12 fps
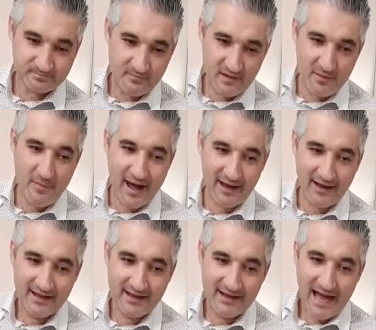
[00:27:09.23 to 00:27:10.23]

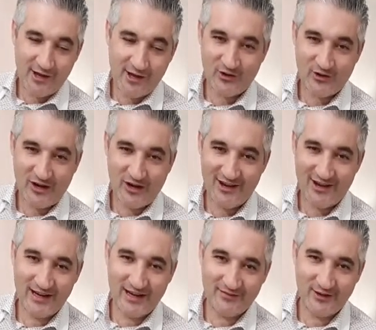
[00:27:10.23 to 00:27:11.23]
A friend and
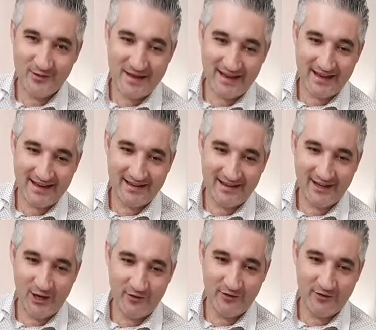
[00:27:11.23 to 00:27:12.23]
nonna, Filomena. I
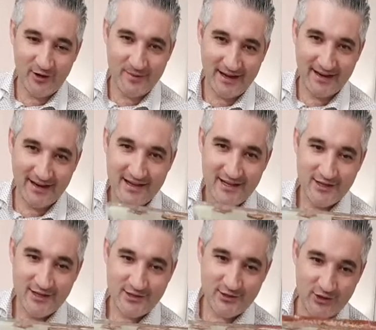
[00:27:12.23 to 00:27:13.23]
love
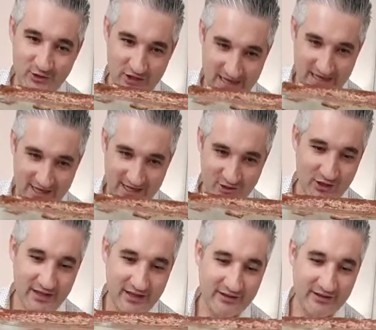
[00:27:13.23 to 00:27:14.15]
Filomena. So she can enjoy this.